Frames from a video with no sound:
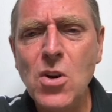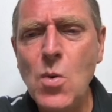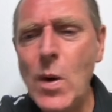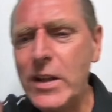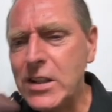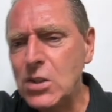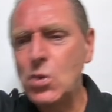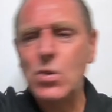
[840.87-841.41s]
why
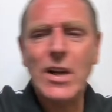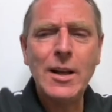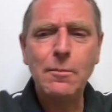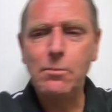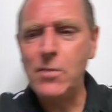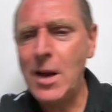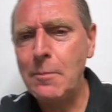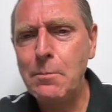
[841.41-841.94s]
this was like
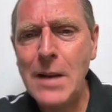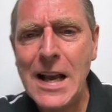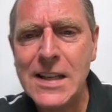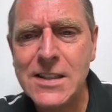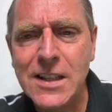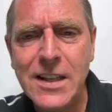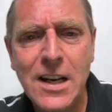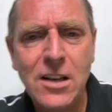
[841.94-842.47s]
not
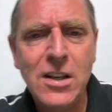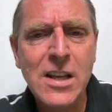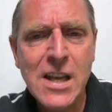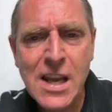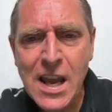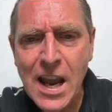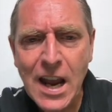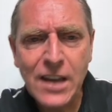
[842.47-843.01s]
blasted out.
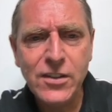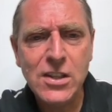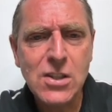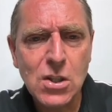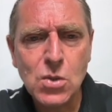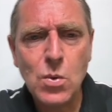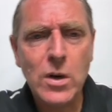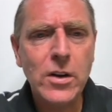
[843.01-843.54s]
And this
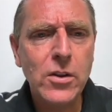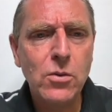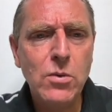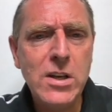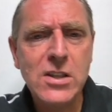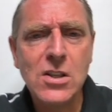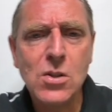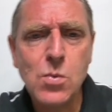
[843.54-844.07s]
is one of the
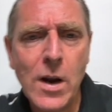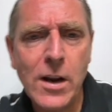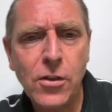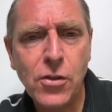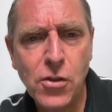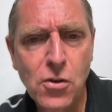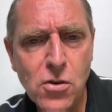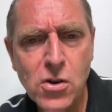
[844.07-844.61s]
reasons why
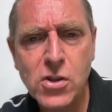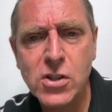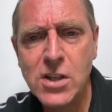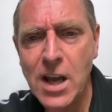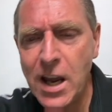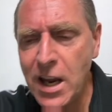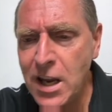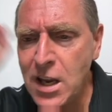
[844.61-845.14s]

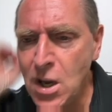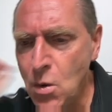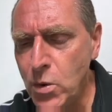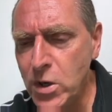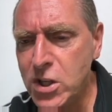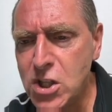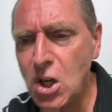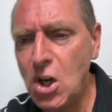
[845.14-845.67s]
Thursday we
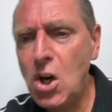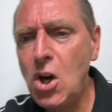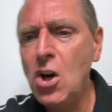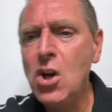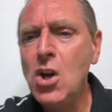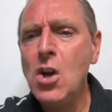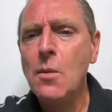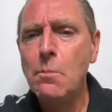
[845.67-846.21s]
saw